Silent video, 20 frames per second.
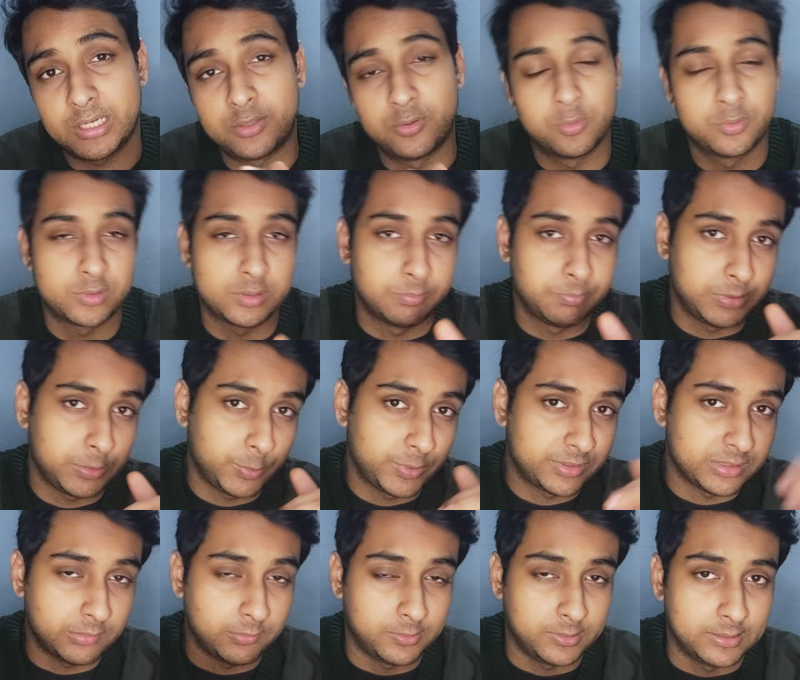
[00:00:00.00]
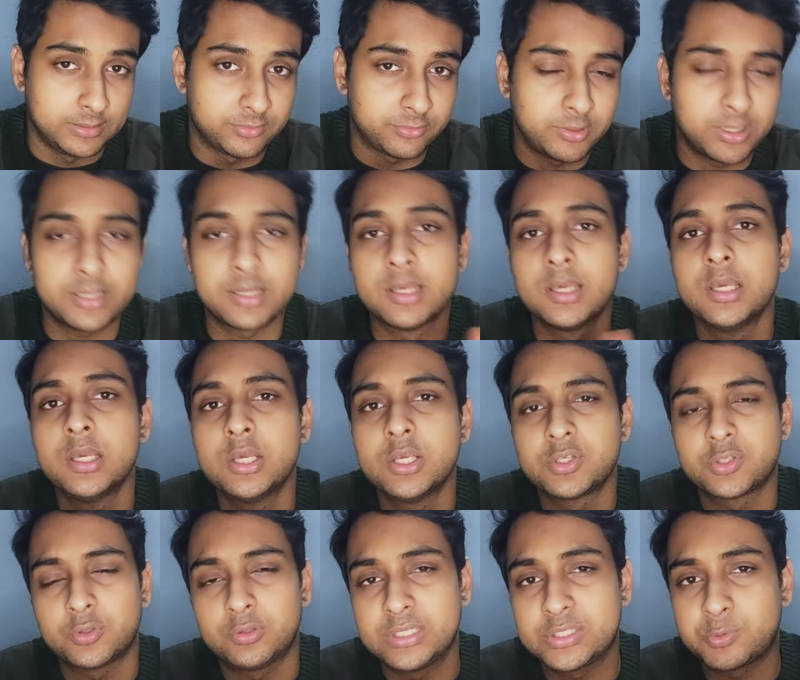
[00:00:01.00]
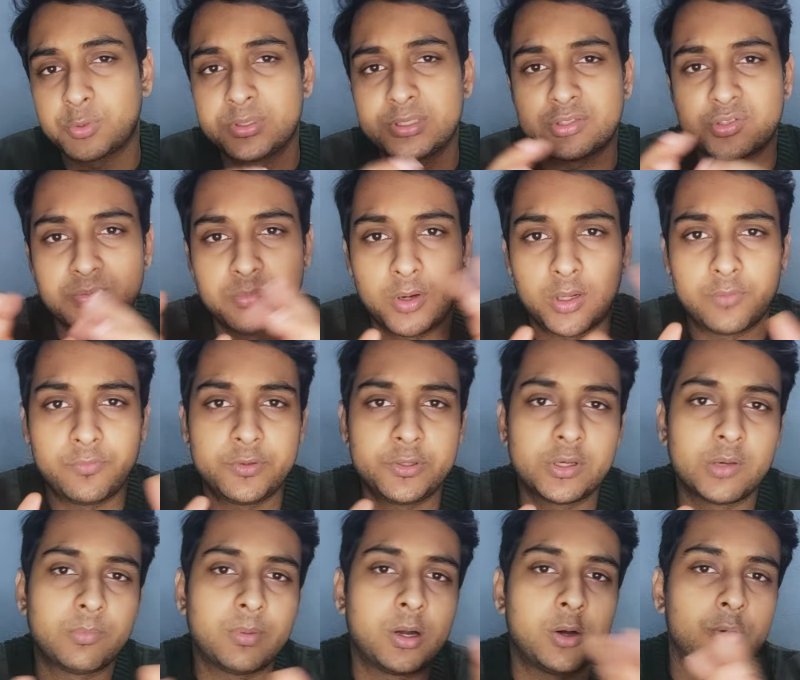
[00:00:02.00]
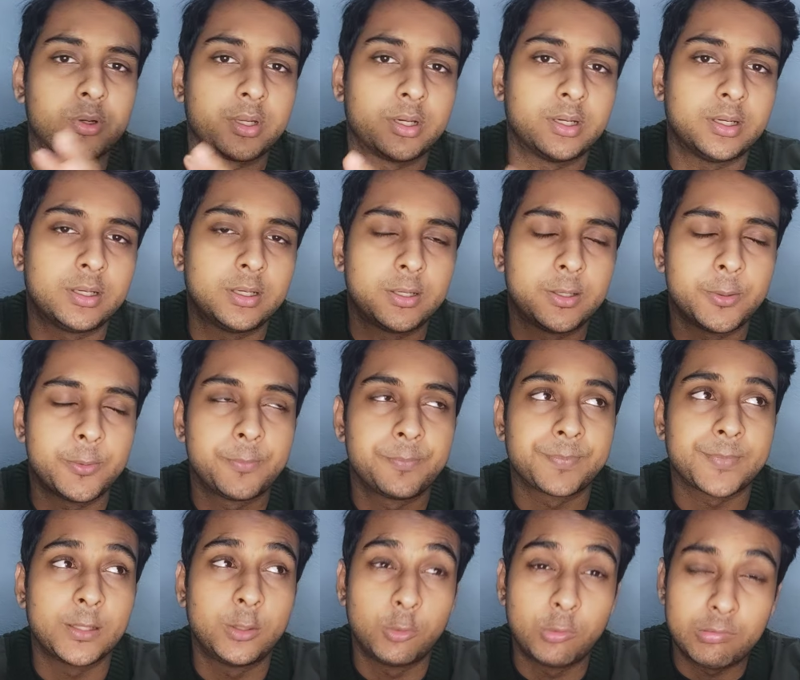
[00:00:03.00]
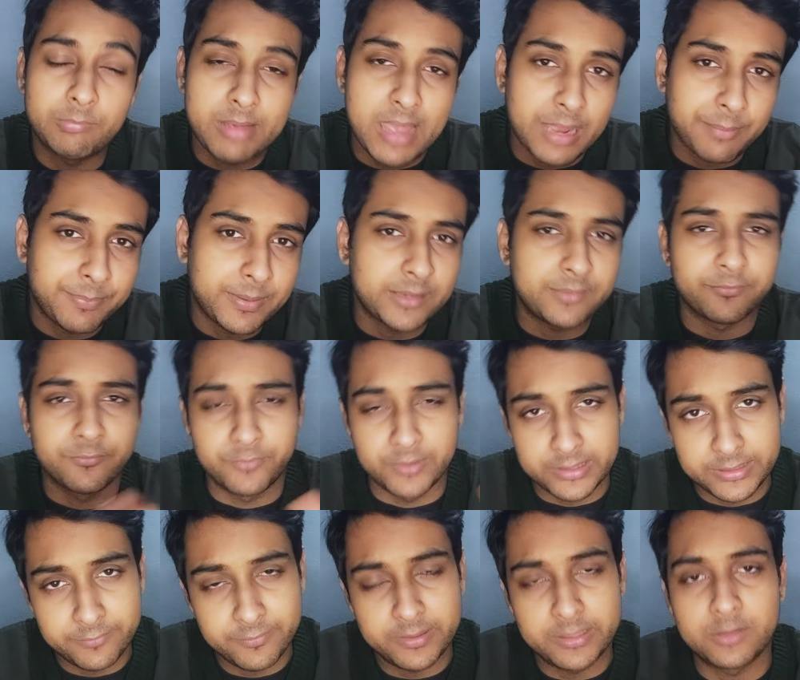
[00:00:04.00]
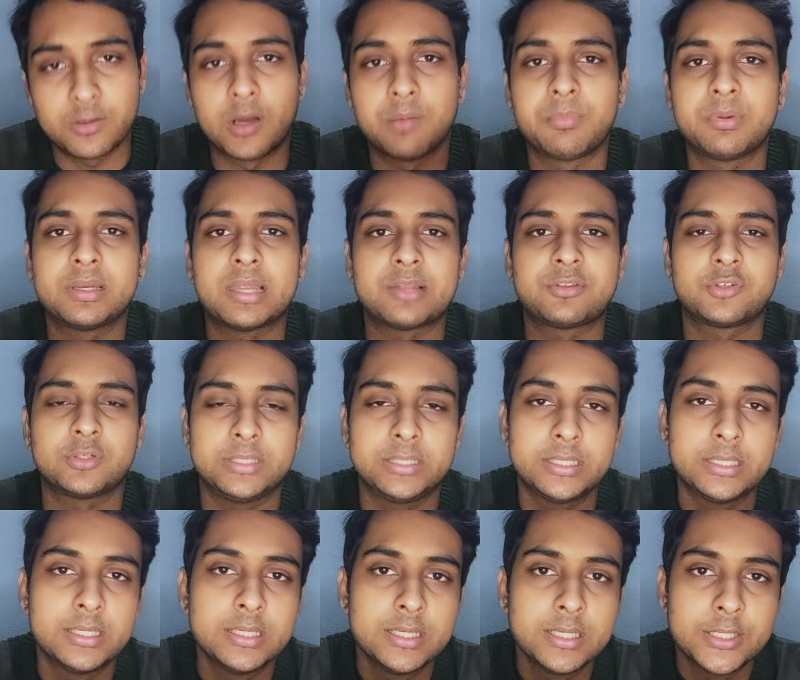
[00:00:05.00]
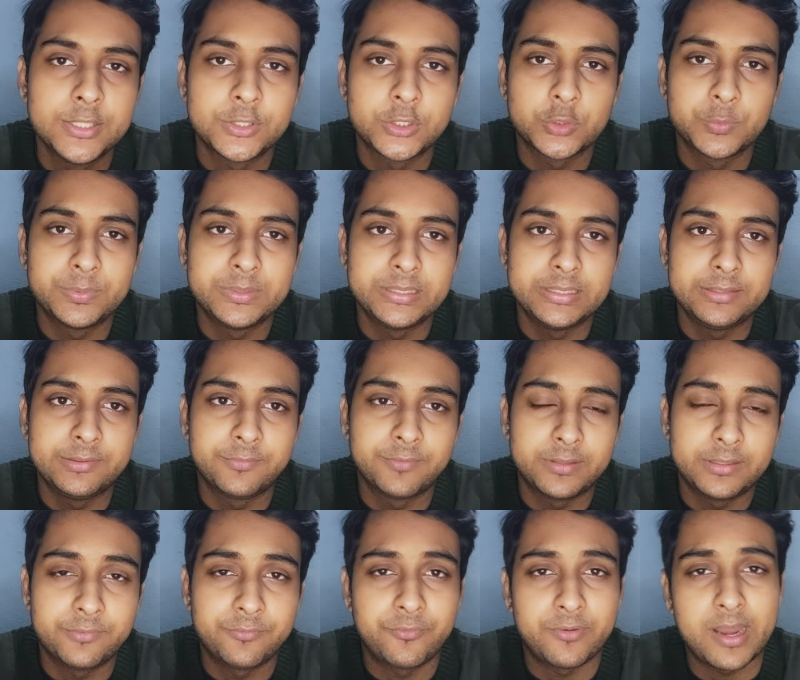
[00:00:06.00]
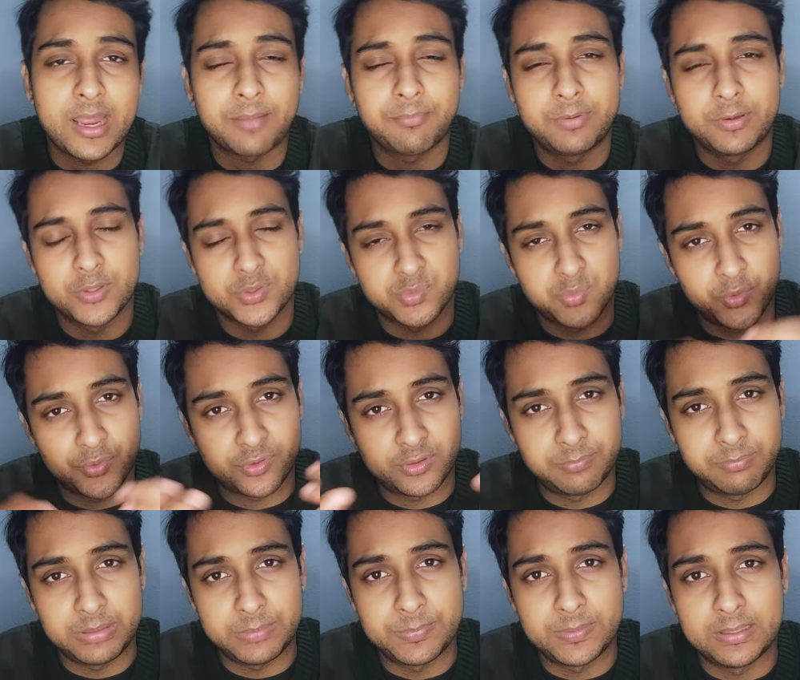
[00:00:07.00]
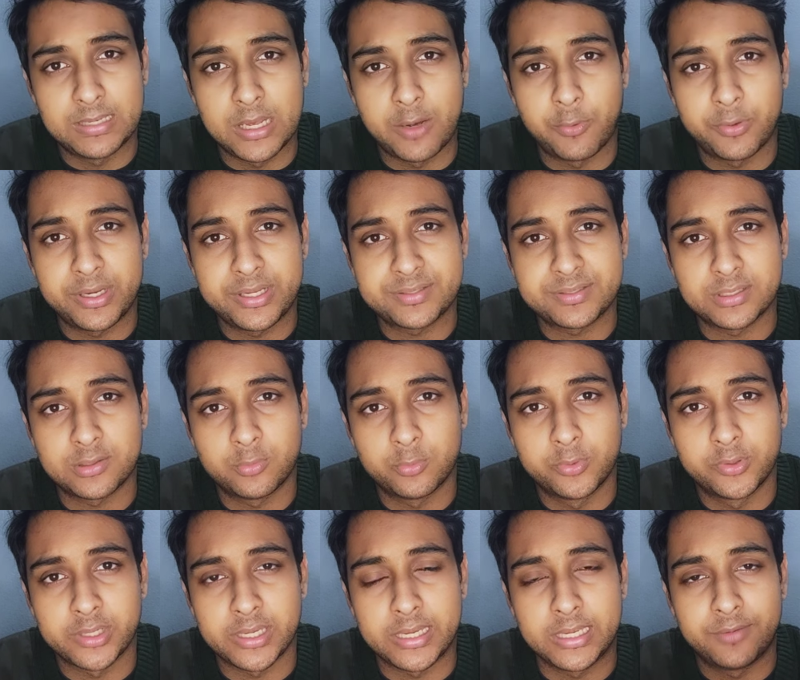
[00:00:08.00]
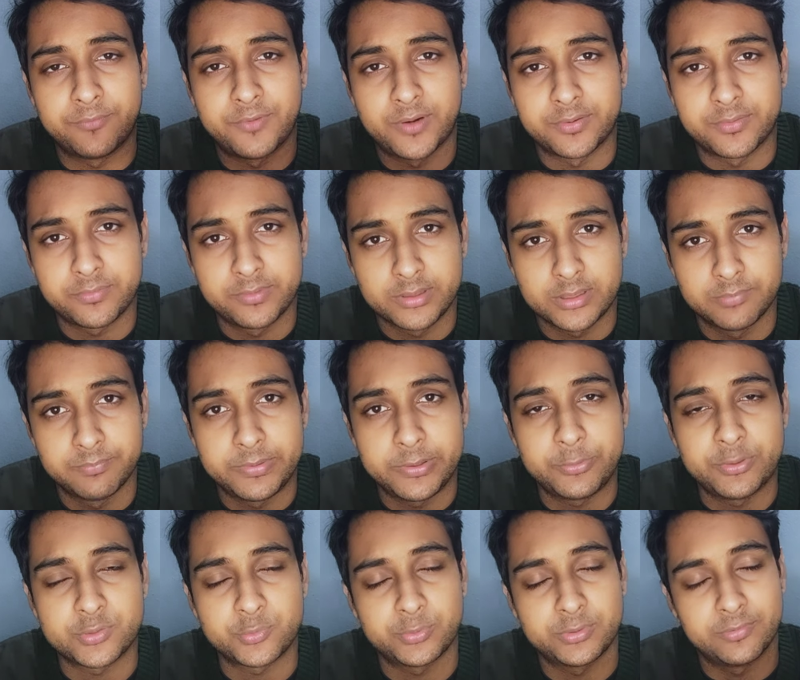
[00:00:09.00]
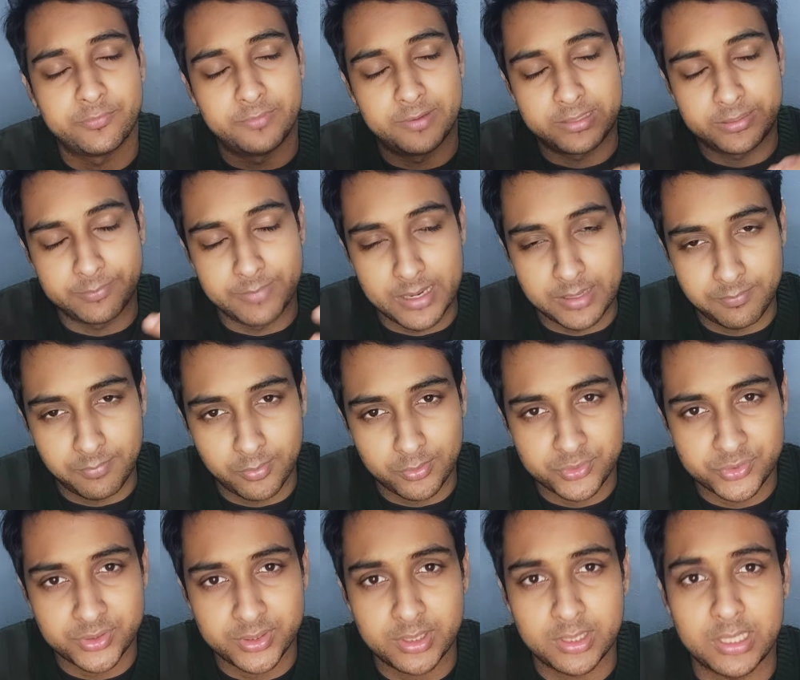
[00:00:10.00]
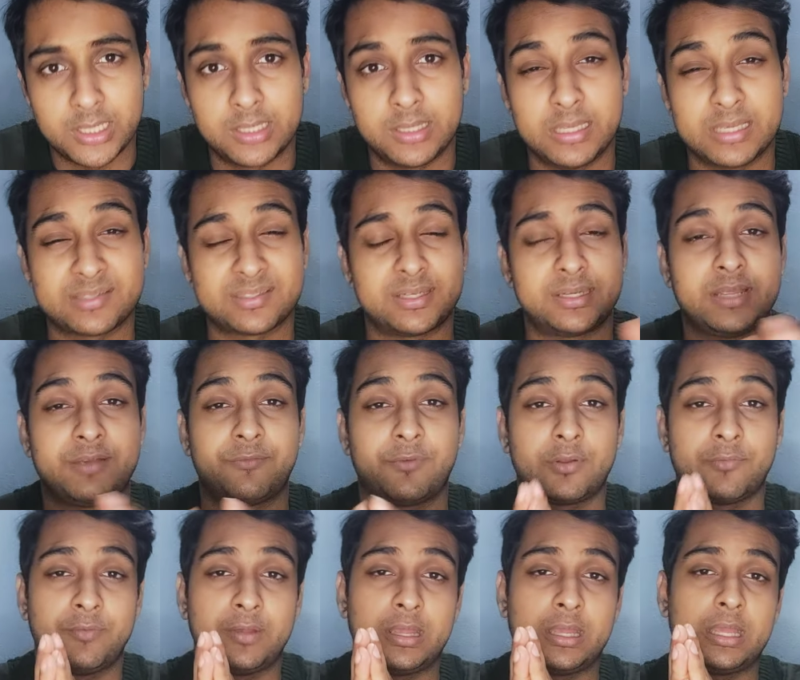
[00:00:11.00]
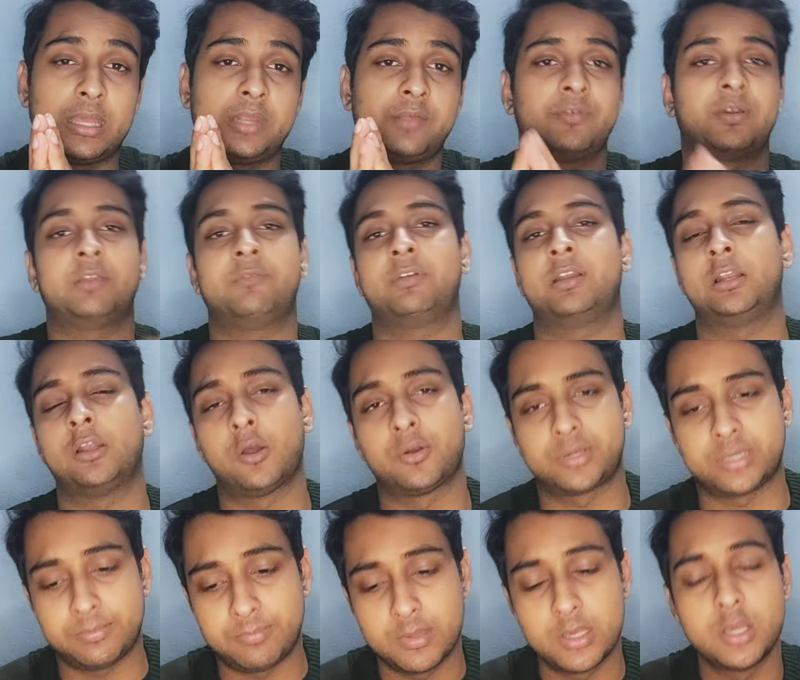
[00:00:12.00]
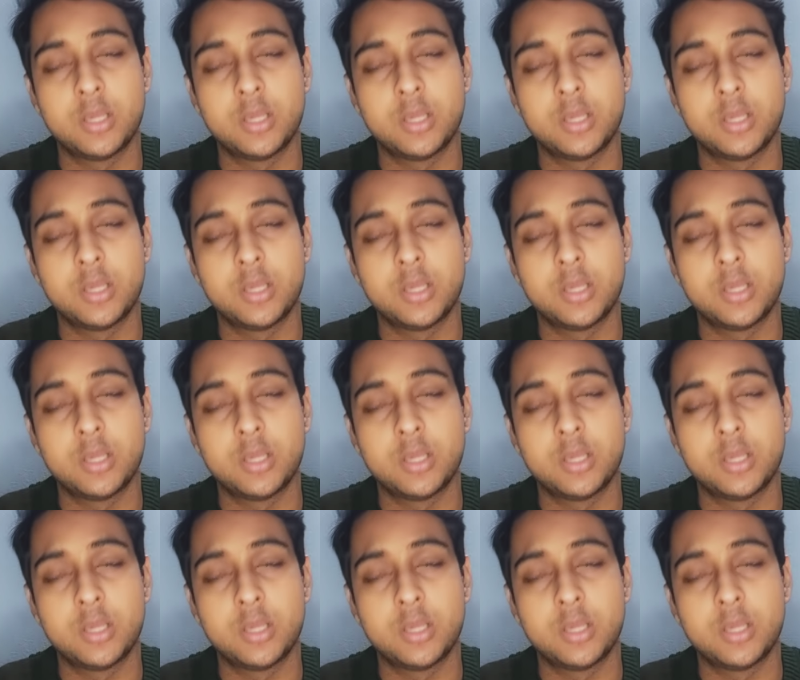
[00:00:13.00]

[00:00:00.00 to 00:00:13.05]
Don't compare with someone else, right? So this was a small video about lower back pain. Very common, actually, to be very frank, because most of the people nowadays are working in front of the computers with a very bad posture, and they're sitting for a very long time.